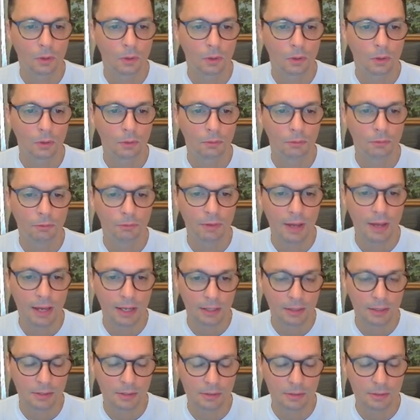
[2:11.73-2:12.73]

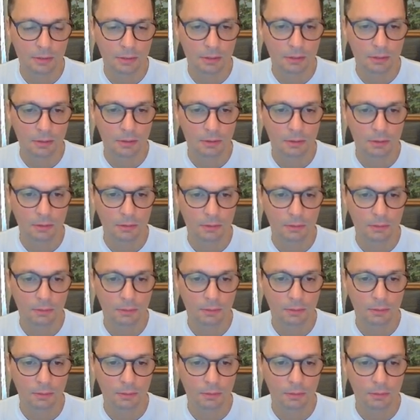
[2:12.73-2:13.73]
Vex,
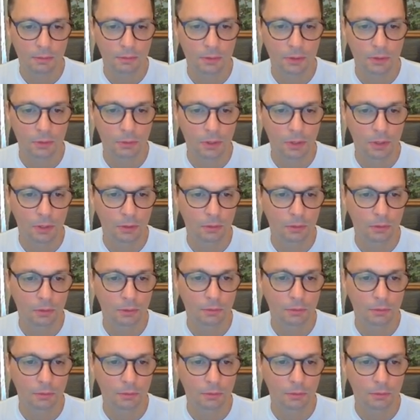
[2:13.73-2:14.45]
don't know.